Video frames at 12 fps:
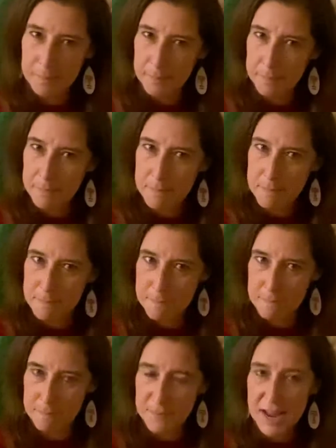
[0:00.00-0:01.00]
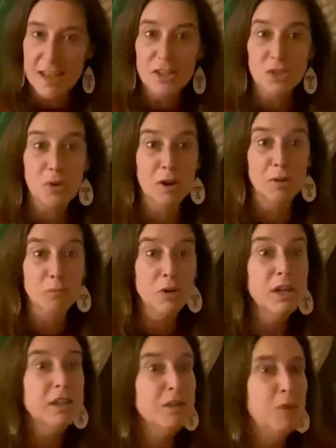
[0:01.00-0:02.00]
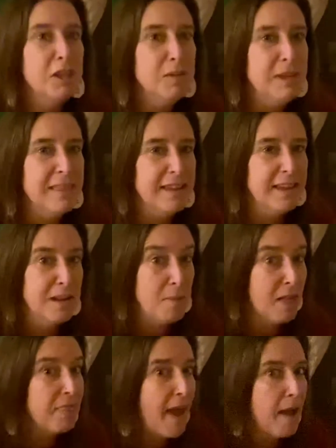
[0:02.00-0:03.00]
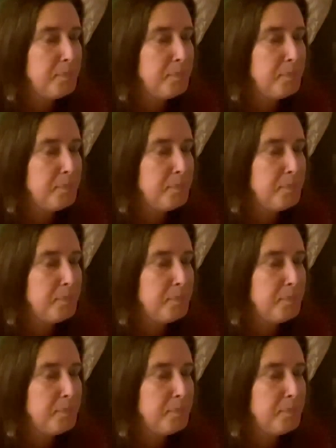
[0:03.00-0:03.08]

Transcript: Hmm. So I really want you to be thinking about that.